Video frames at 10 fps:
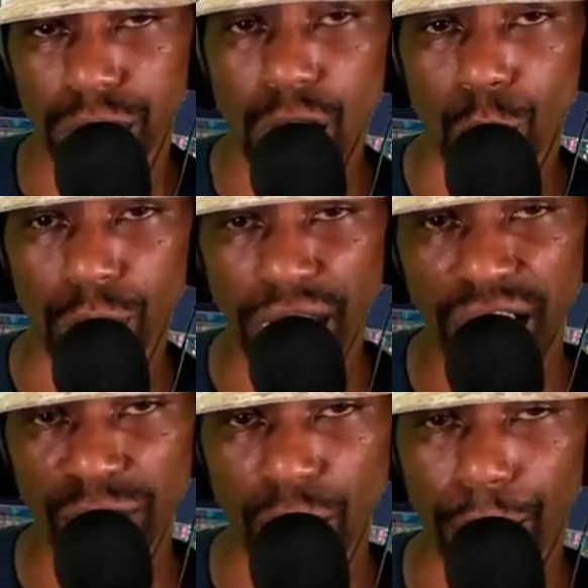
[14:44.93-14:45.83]
When they
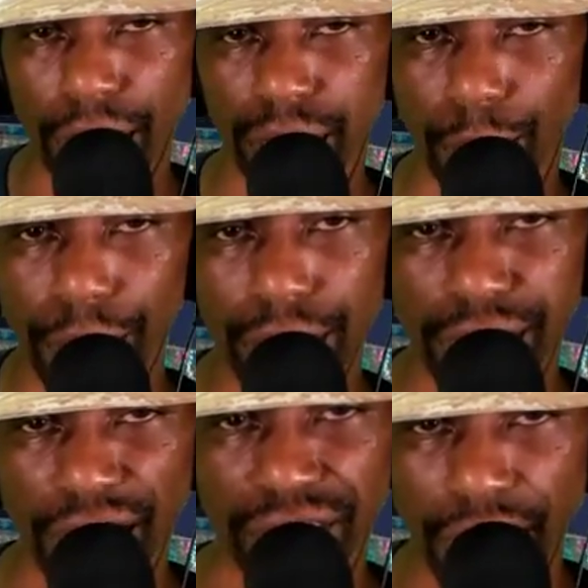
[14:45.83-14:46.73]
give you a play, the players
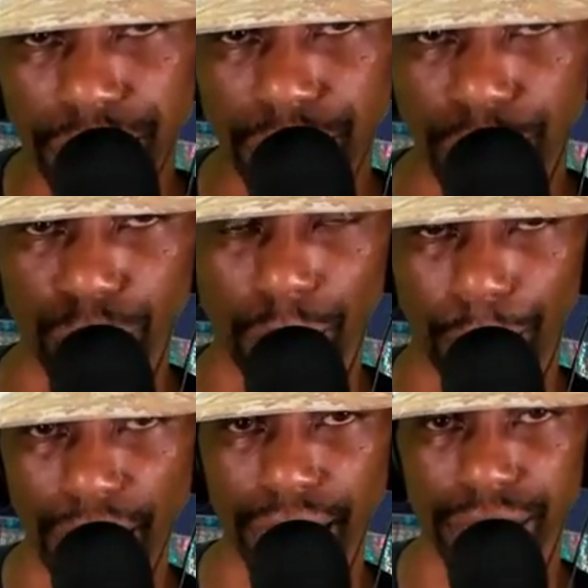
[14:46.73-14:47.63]
have to execute the
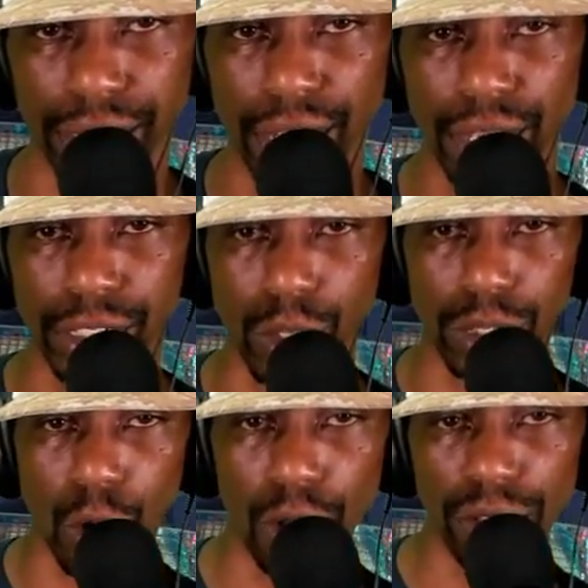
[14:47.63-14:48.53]
plays. So
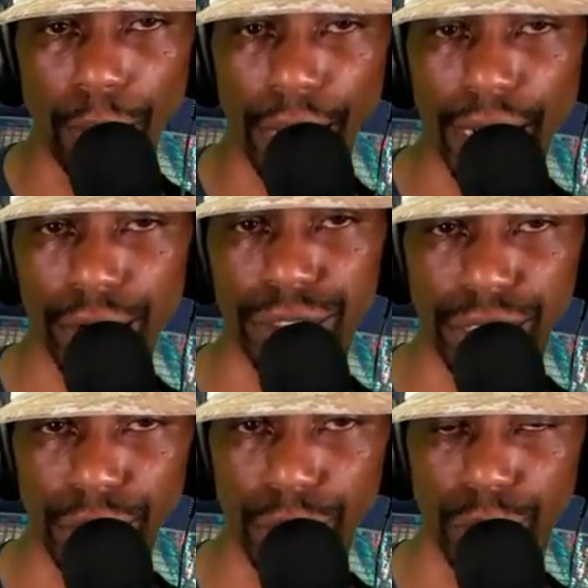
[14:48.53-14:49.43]
it's on the players too.